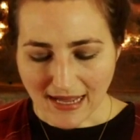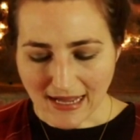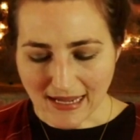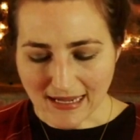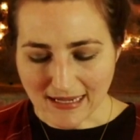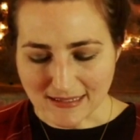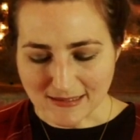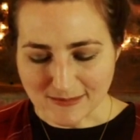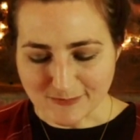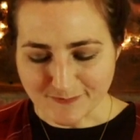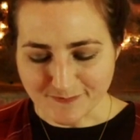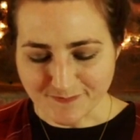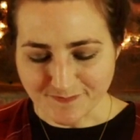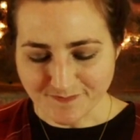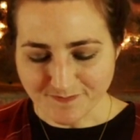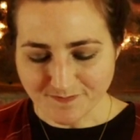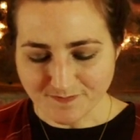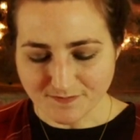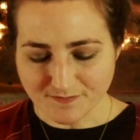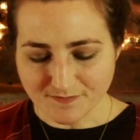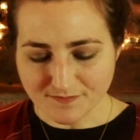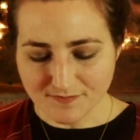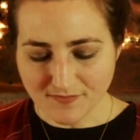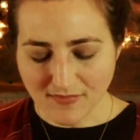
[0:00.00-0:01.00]
and
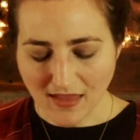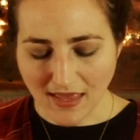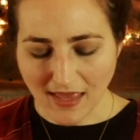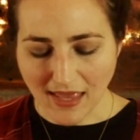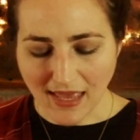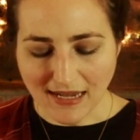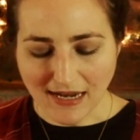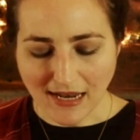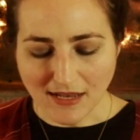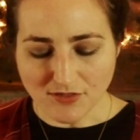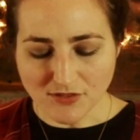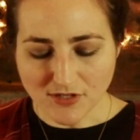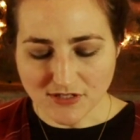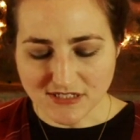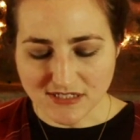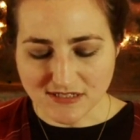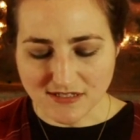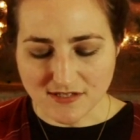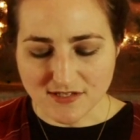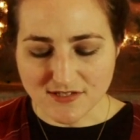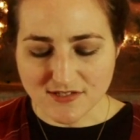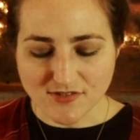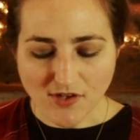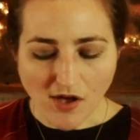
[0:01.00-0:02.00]
I looked
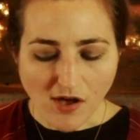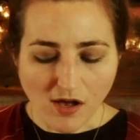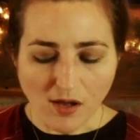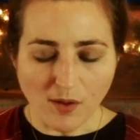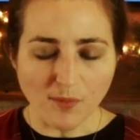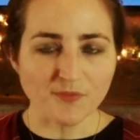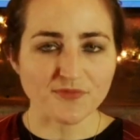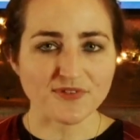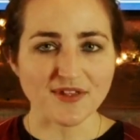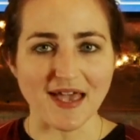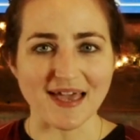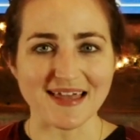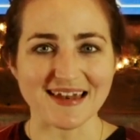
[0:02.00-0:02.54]
in the Psalms,